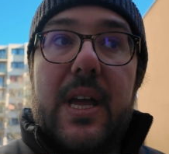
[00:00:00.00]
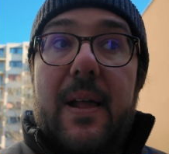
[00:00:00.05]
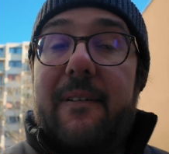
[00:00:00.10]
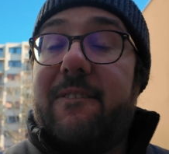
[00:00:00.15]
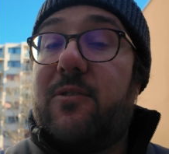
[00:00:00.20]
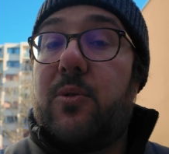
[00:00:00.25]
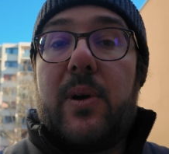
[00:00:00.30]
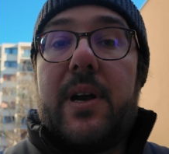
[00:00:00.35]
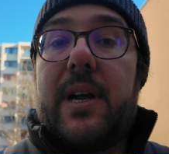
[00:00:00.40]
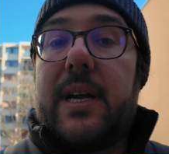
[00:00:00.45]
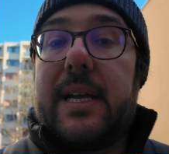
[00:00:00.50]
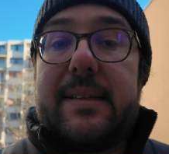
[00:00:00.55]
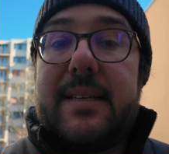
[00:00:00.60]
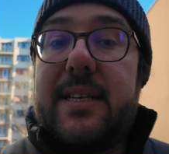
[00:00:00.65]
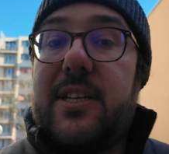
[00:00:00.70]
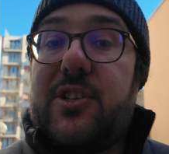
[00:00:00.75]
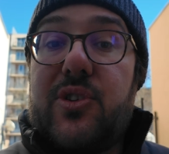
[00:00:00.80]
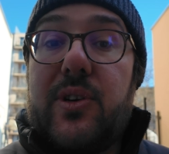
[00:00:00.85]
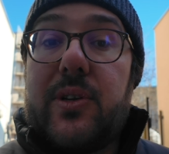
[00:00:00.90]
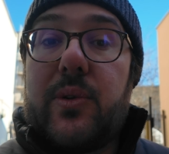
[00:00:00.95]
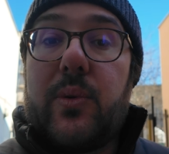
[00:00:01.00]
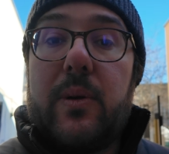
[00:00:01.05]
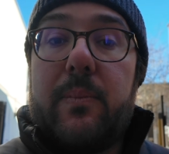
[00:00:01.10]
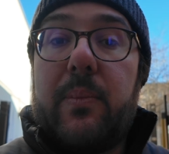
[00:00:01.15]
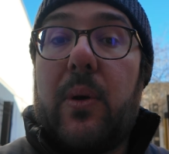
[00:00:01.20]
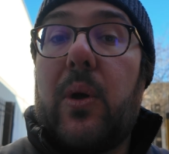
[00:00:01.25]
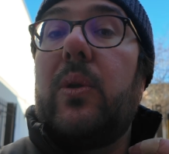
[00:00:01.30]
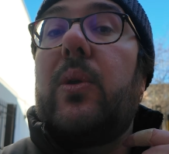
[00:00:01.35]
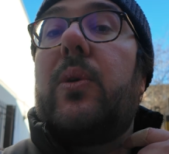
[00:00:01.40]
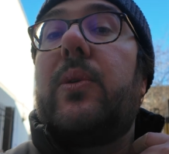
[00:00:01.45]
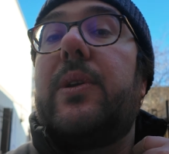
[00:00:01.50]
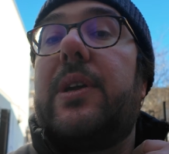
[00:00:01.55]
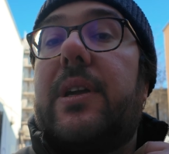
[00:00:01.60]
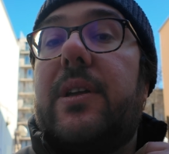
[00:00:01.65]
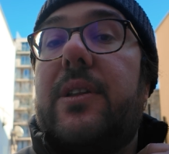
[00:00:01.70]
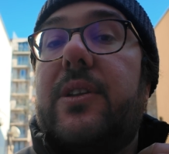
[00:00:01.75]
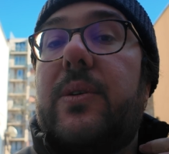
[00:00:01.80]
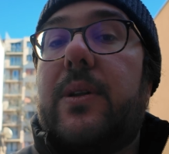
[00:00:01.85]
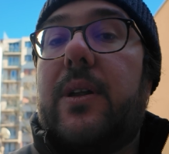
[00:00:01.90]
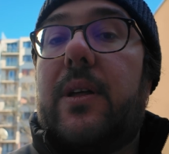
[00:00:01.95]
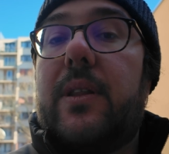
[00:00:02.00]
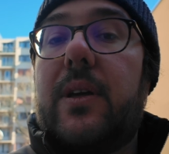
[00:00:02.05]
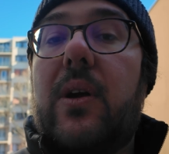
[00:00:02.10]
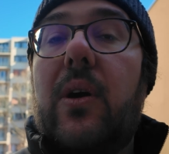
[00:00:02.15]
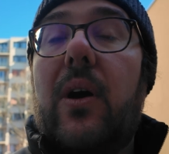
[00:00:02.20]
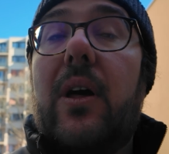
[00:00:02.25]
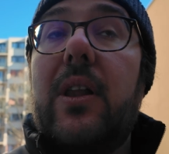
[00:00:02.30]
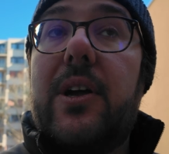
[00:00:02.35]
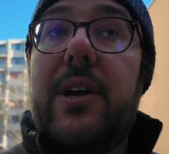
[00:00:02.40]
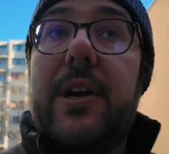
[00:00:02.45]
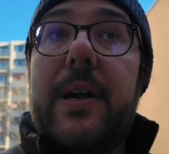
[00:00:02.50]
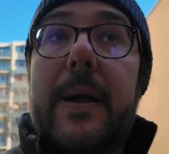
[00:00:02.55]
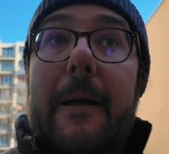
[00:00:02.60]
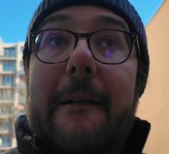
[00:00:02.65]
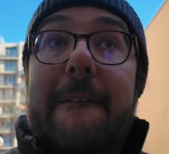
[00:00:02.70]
If you're wearing a t-shirt or a polo, you can do it on the collar.